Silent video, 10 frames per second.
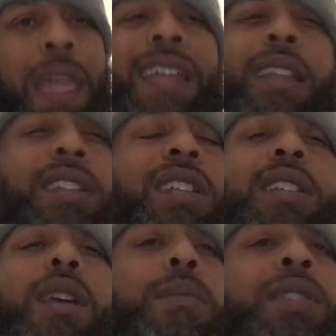There's just
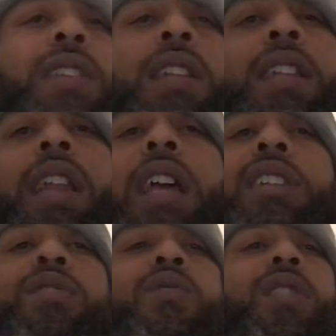some shit that I
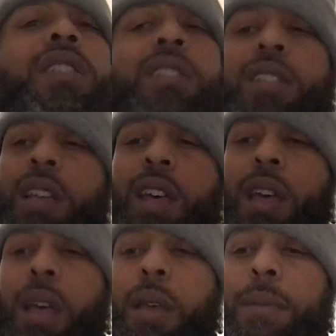just wanted to
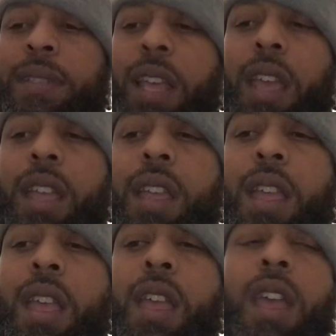say
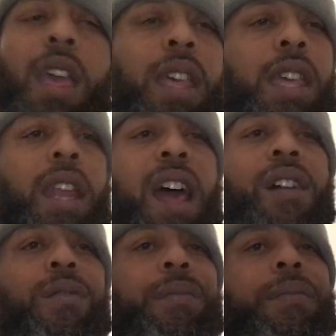and get
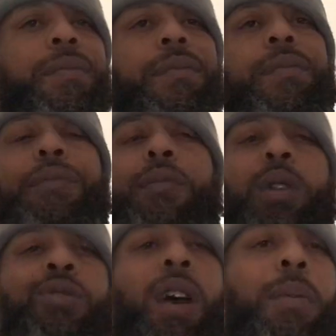out.
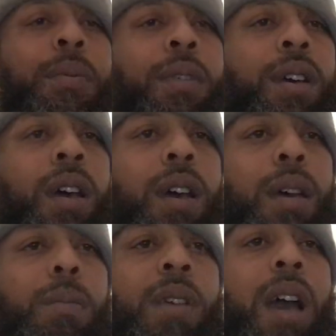Drop
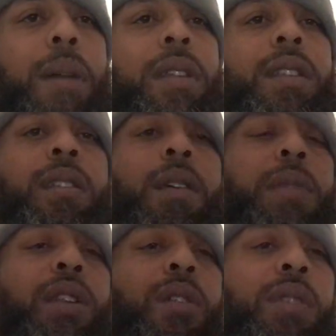a comment. Let me
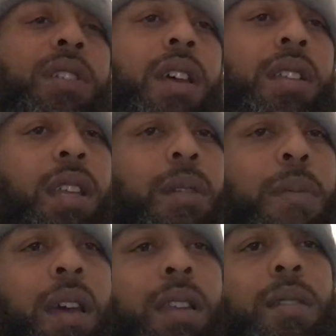know what y'all think
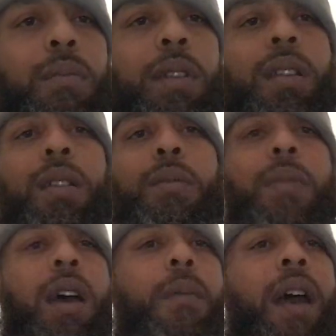about it. But
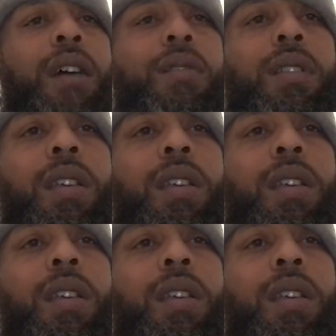I'm out.